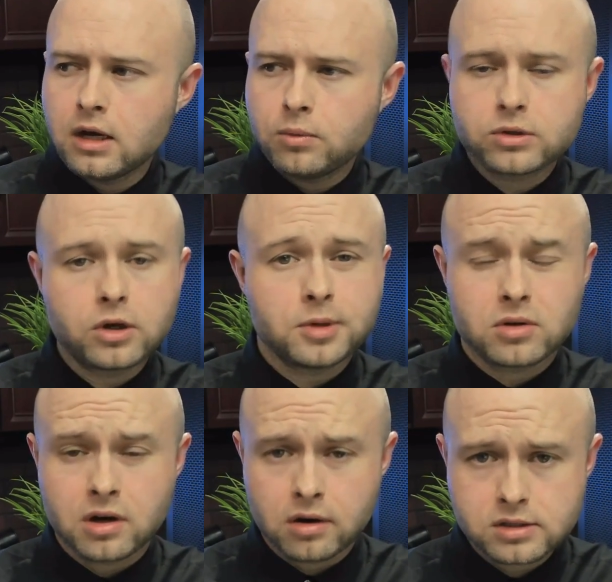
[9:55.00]
With
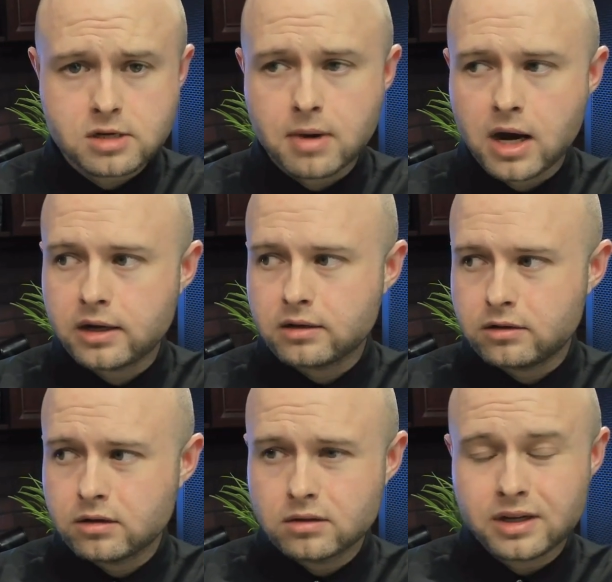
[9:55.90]
cryptocurrency mining,
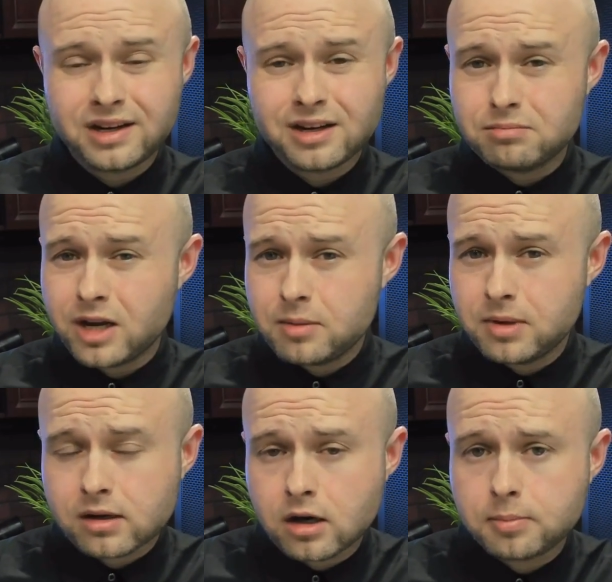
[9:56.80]
you're looking at
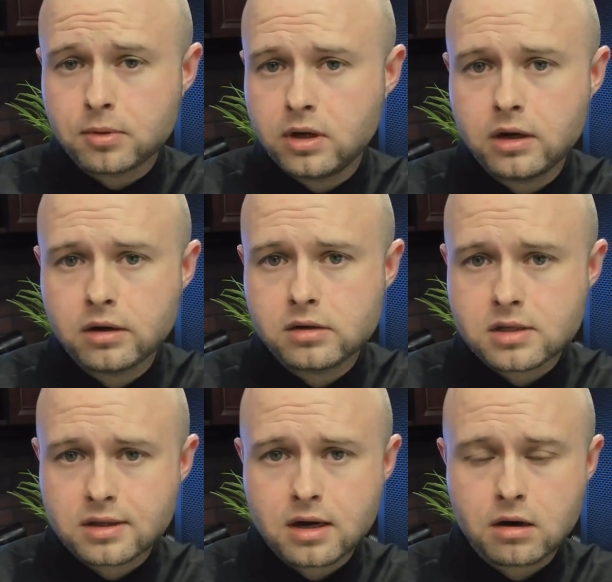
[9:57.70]
maybe a couple years
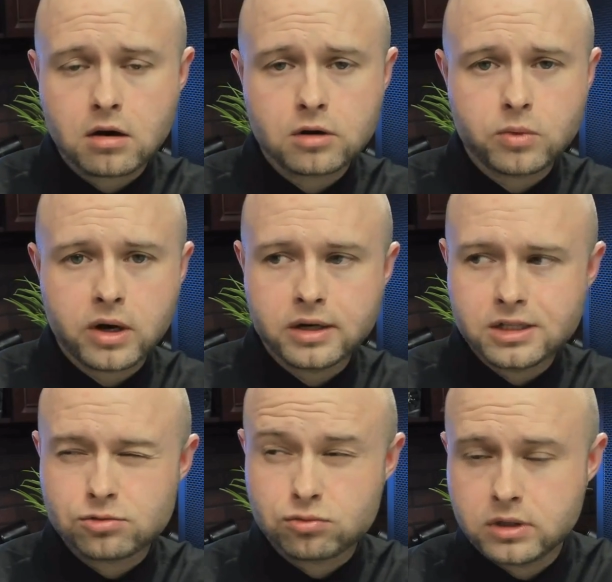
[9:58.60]
that hardware
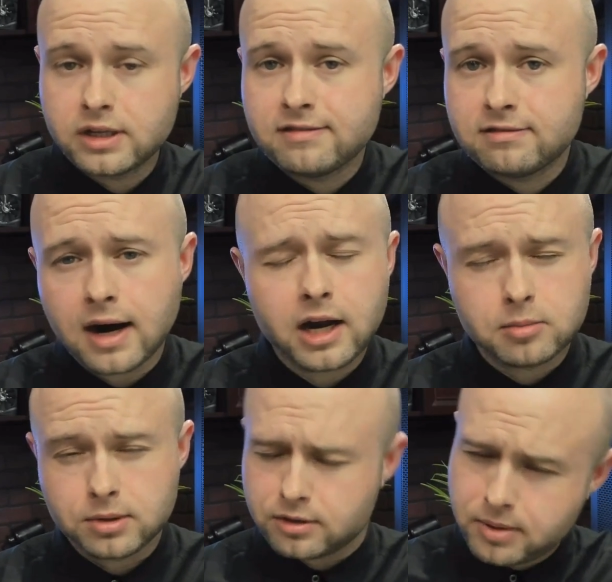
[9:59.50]
is really
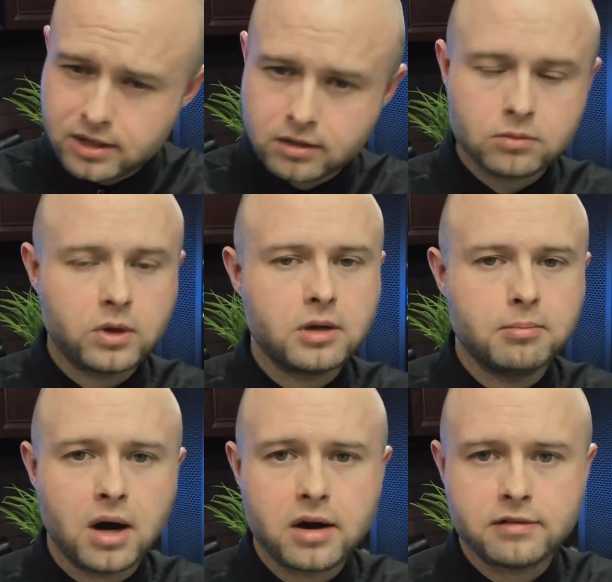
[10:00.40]
viable, depending on what you
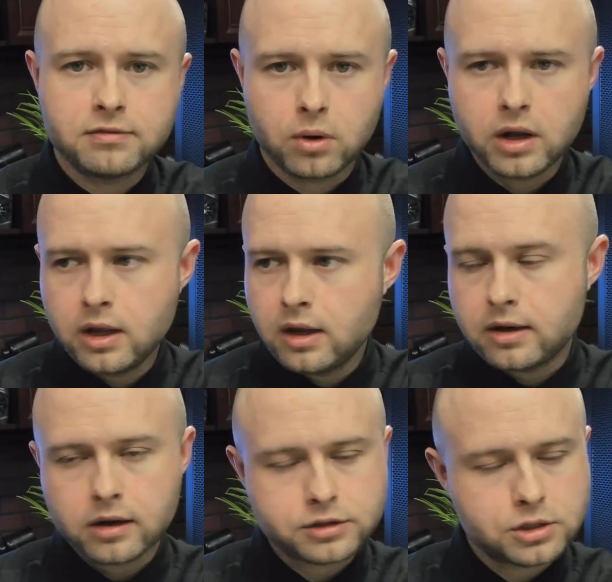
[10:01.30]
bought it for.
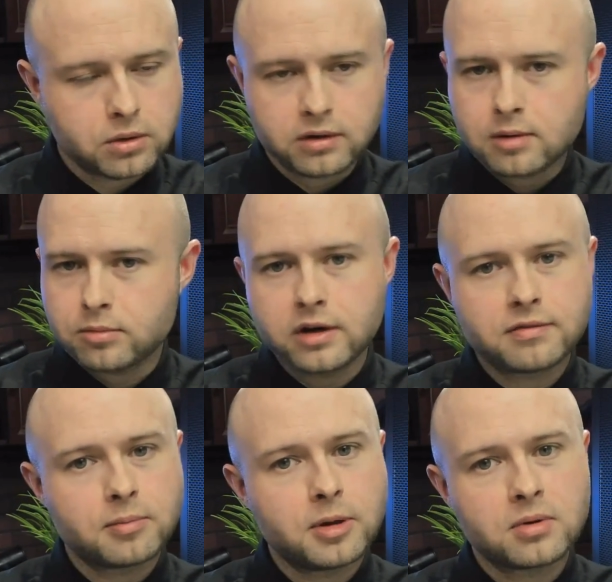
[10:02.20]
Now, sure, I'm ready
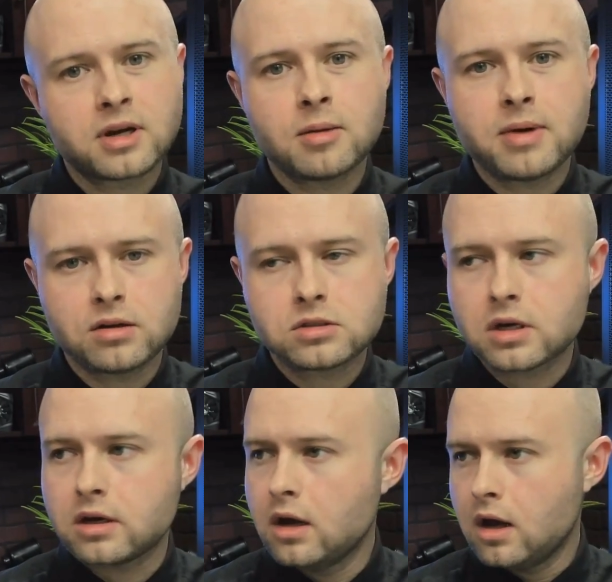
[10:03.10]
for people to come out and
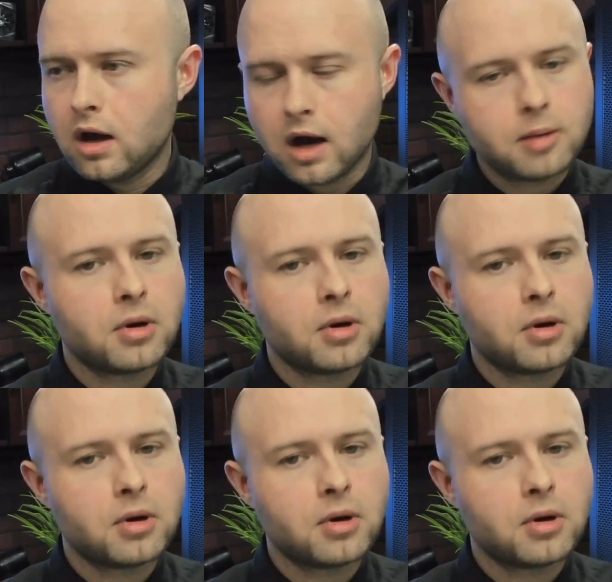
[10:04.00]
say, I